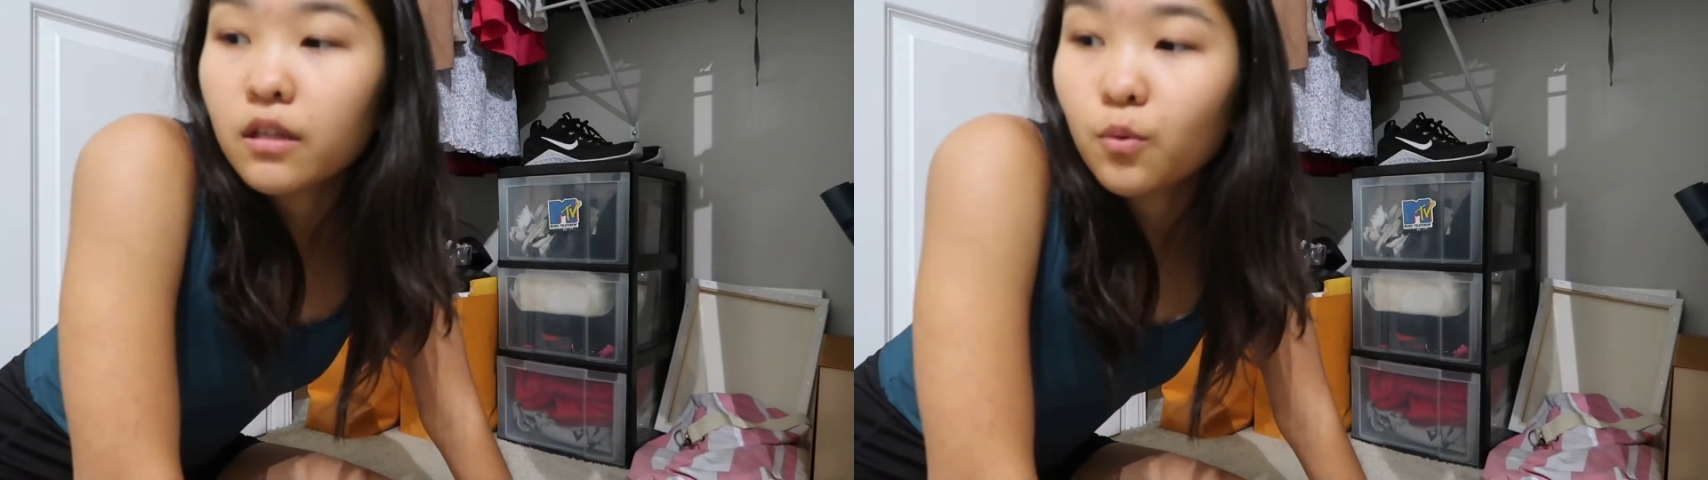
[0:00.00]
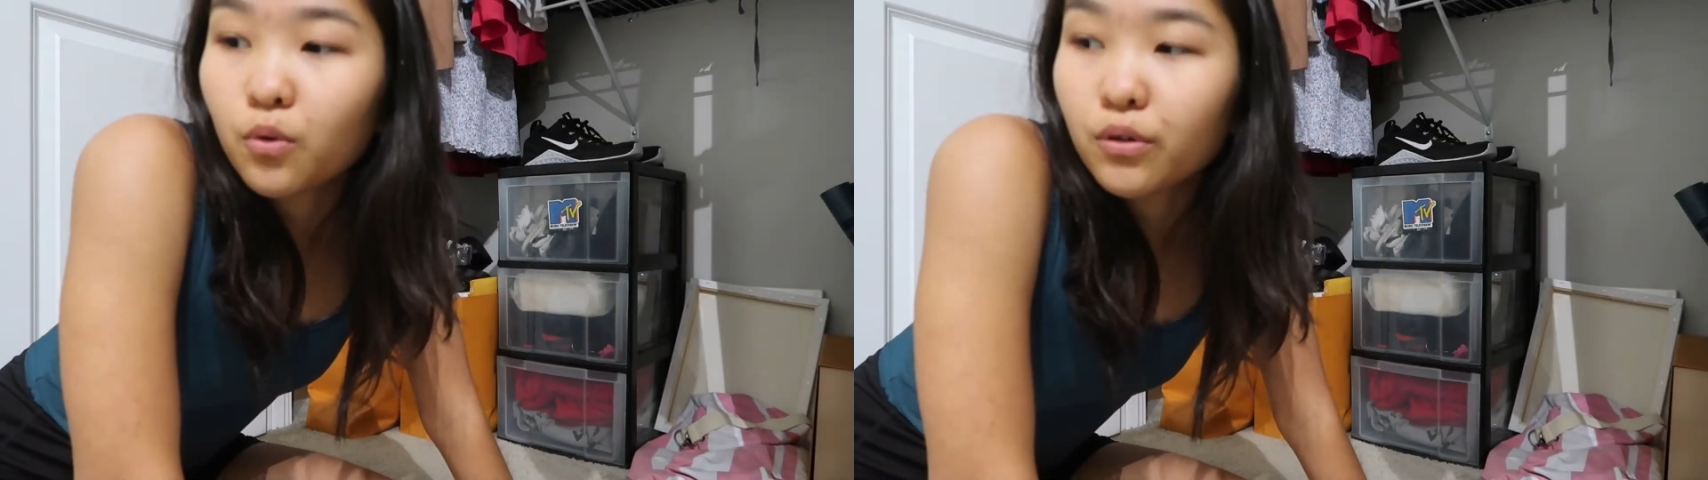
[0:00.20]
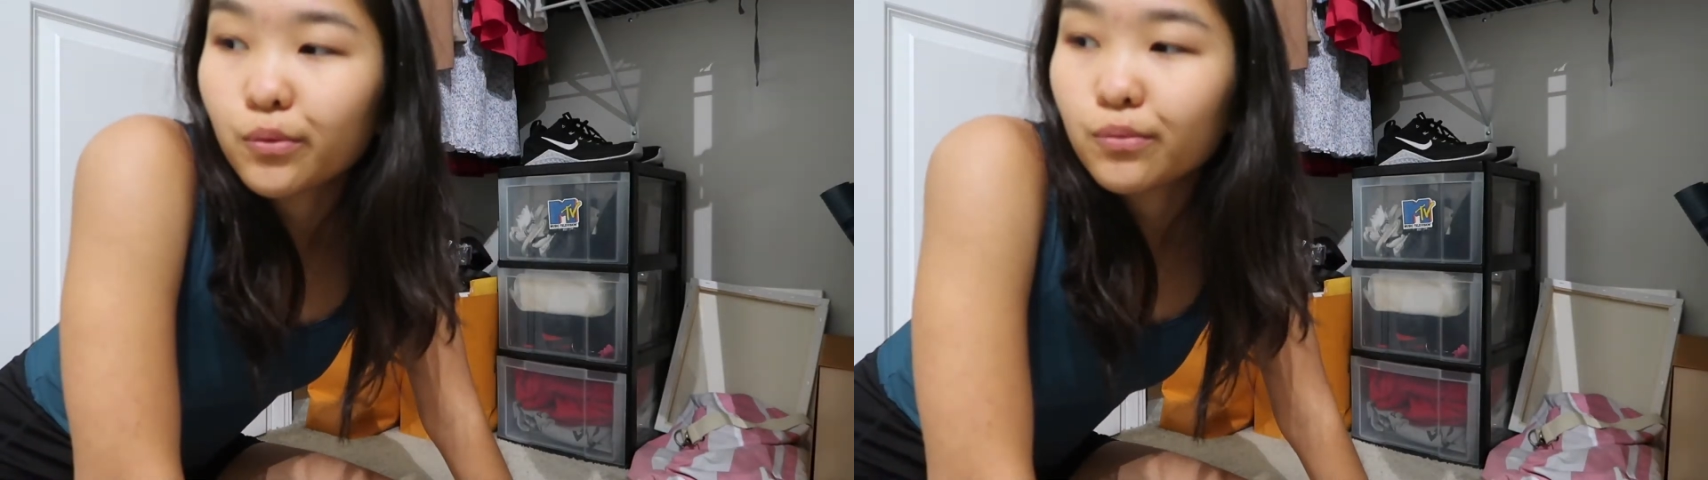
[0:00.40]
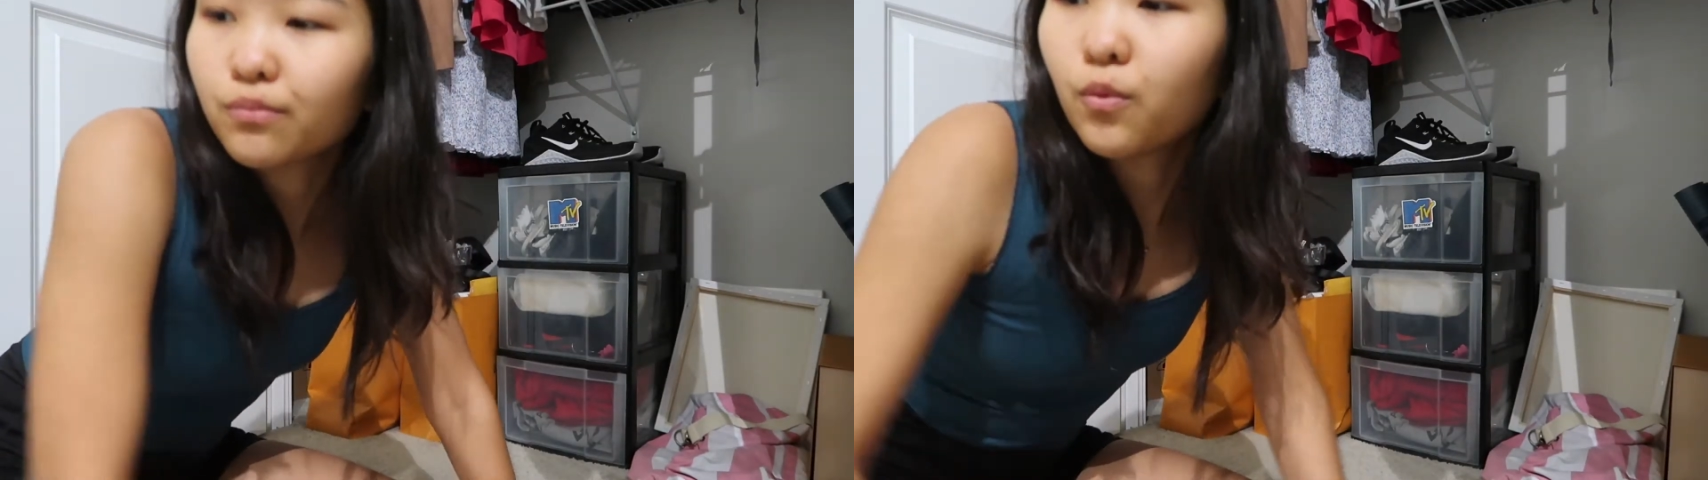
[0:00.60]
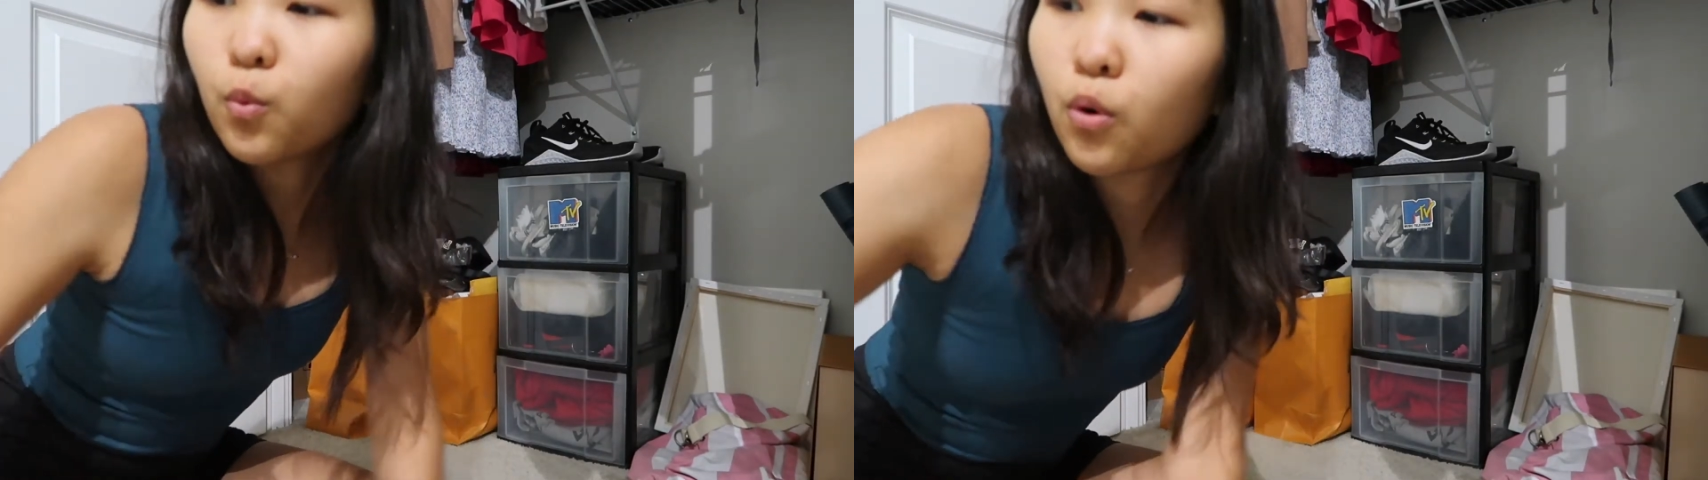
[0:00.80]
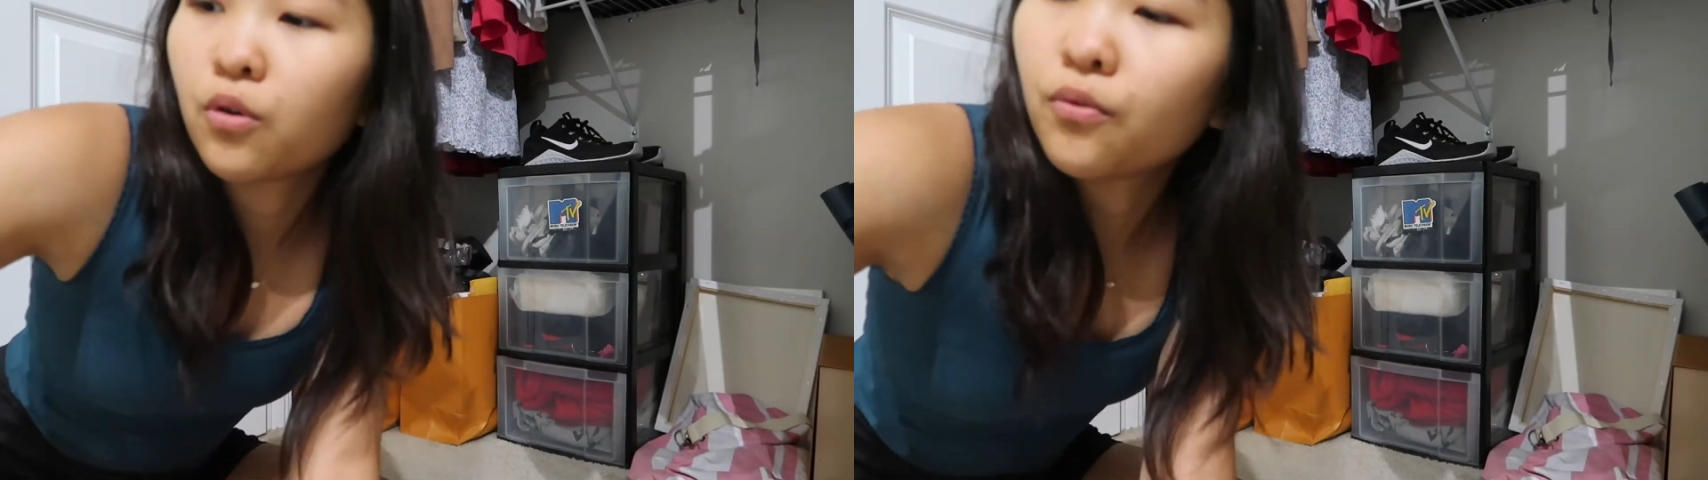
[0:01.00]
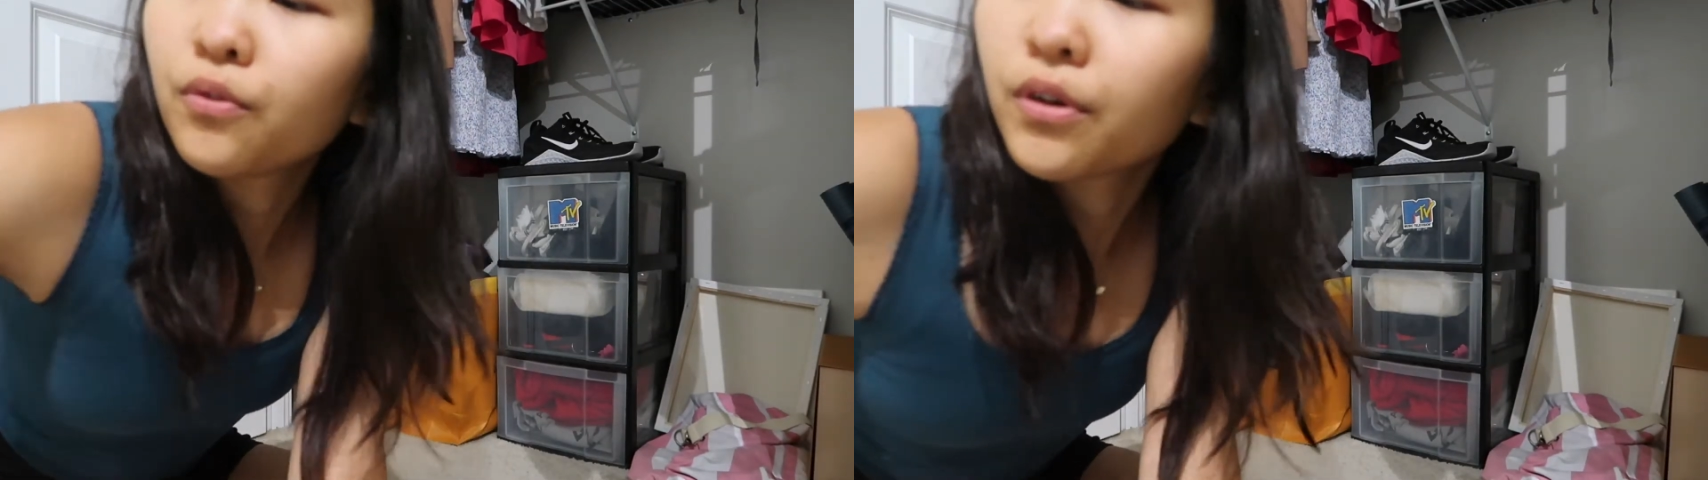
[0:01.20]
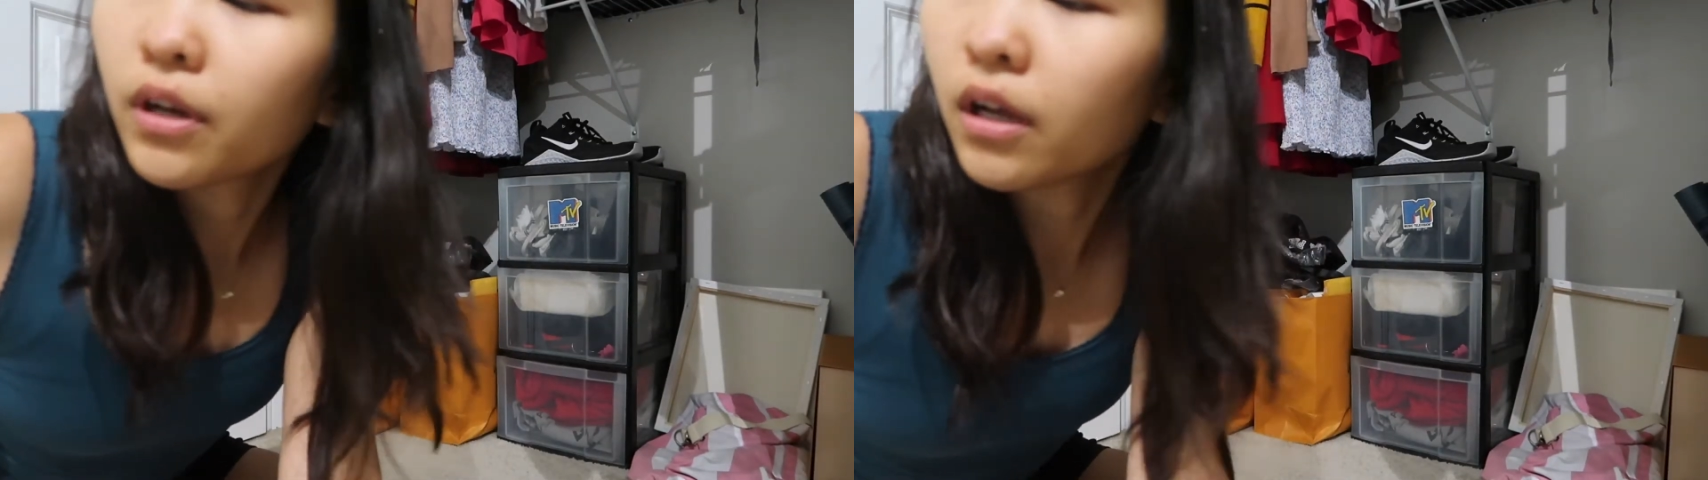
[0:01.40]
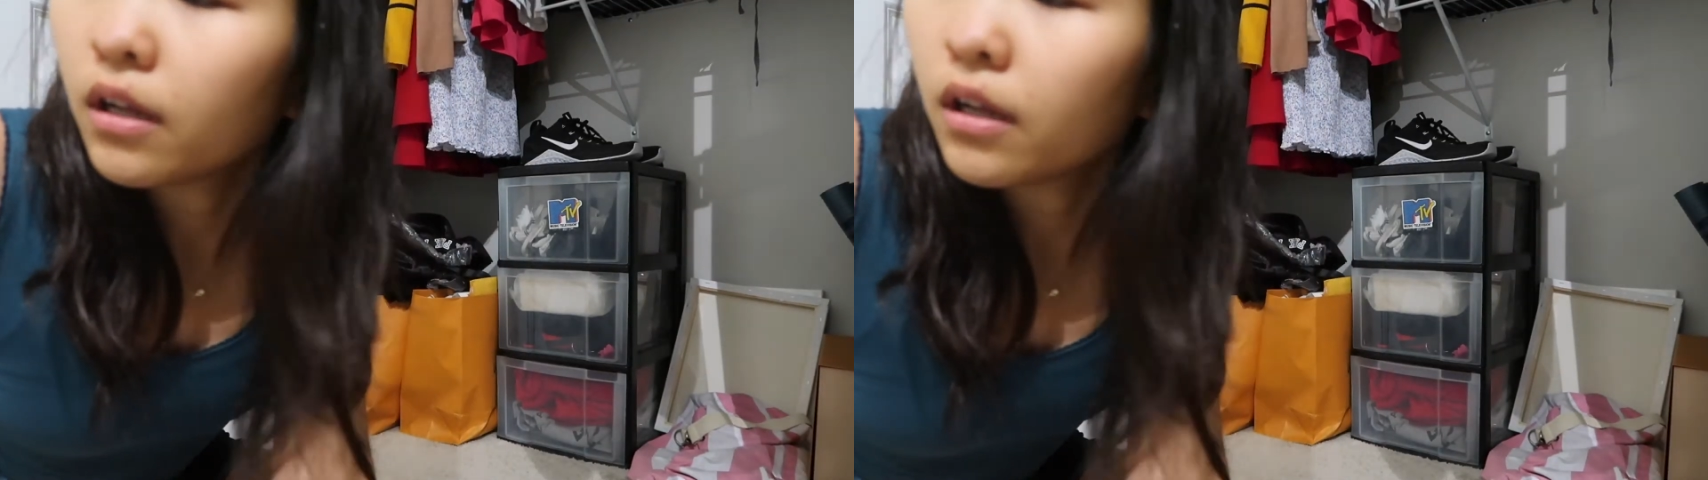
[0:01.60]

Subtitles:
they weren't worn